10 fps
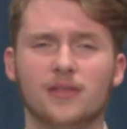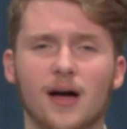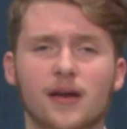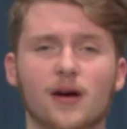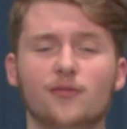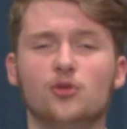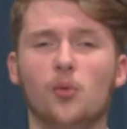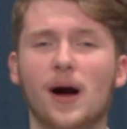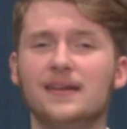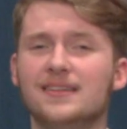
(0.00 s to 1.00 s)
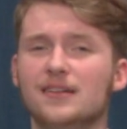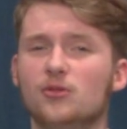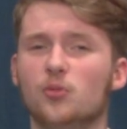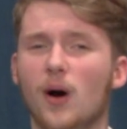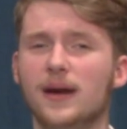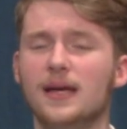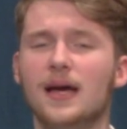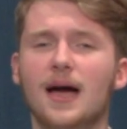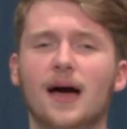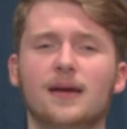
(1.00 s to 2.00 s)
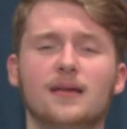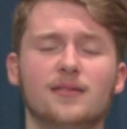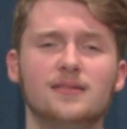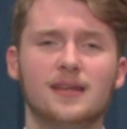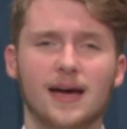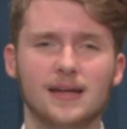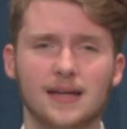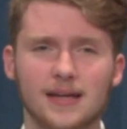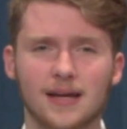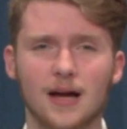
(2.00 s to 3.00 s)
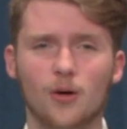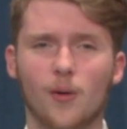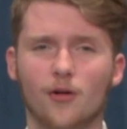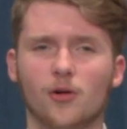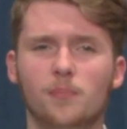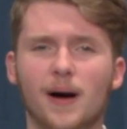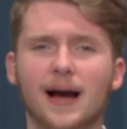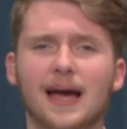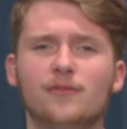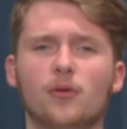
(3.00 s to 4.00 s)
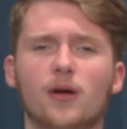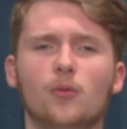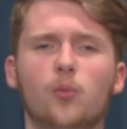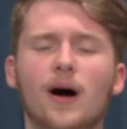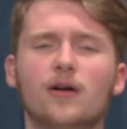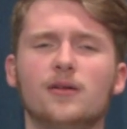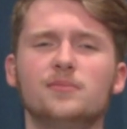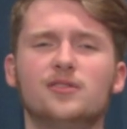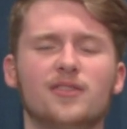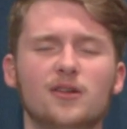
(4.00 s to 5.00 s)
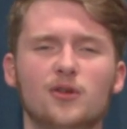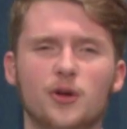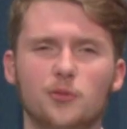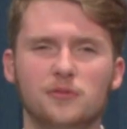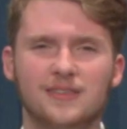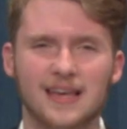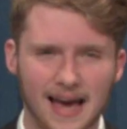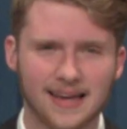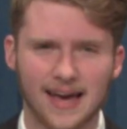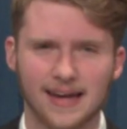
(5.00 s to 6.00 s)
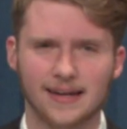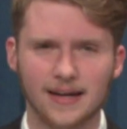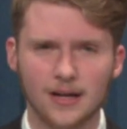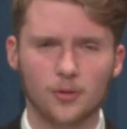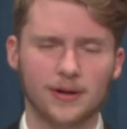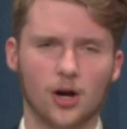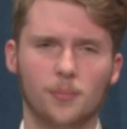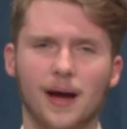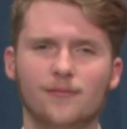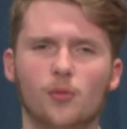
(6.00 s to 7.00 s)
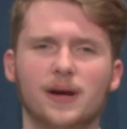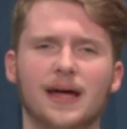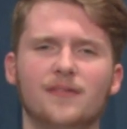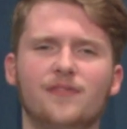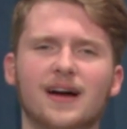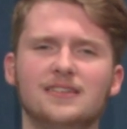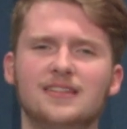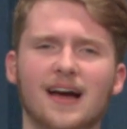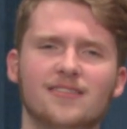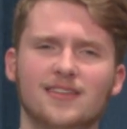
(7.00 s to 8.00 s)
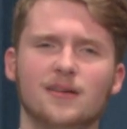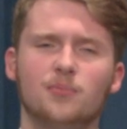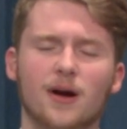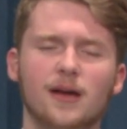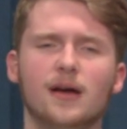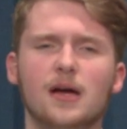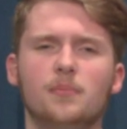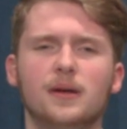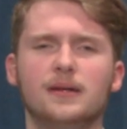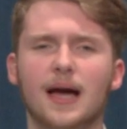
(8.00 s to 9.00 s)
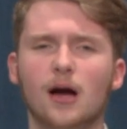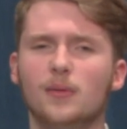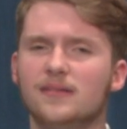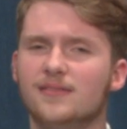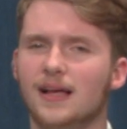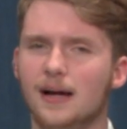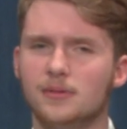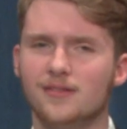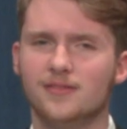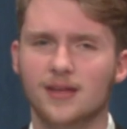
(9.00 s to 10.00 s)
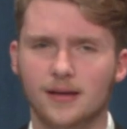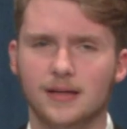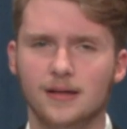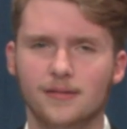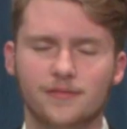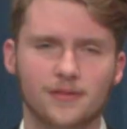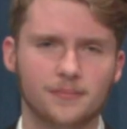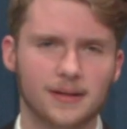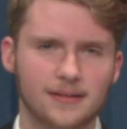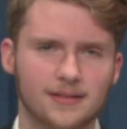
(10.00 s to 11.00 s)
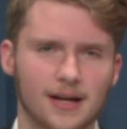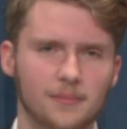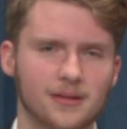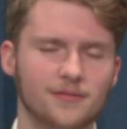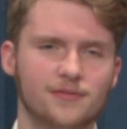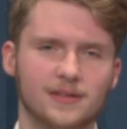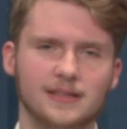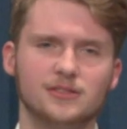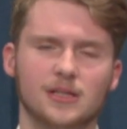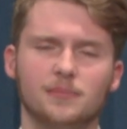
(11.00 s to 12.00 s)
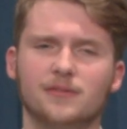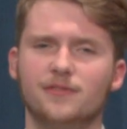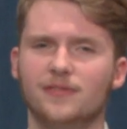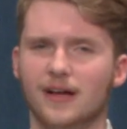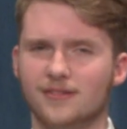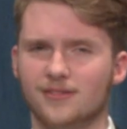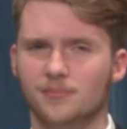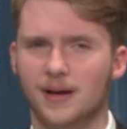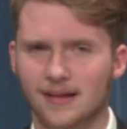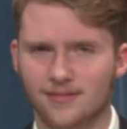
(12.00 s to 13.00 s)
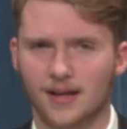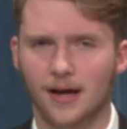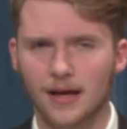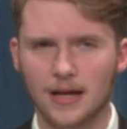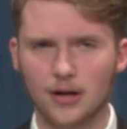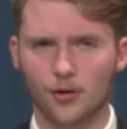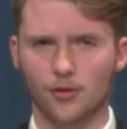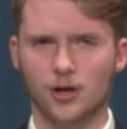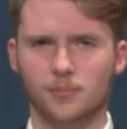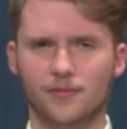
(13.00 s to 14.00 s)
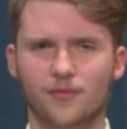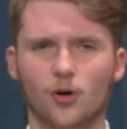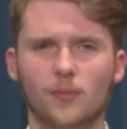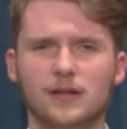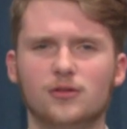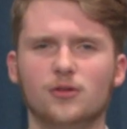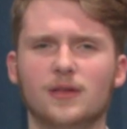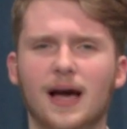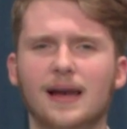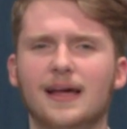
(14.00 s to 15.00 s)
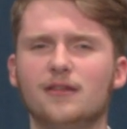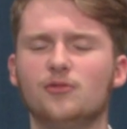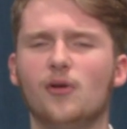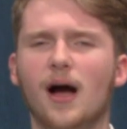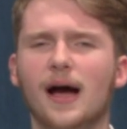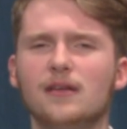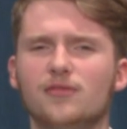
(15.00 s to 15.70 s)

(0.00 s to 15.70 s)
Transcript: 3rd of 2020, and it's a day E. Welcome back, everyone, and welcome to the new decade. We hope everyone had a fantastic break, but now it's time to study for midterms and finish up the first semester. Although before we do that, let's rise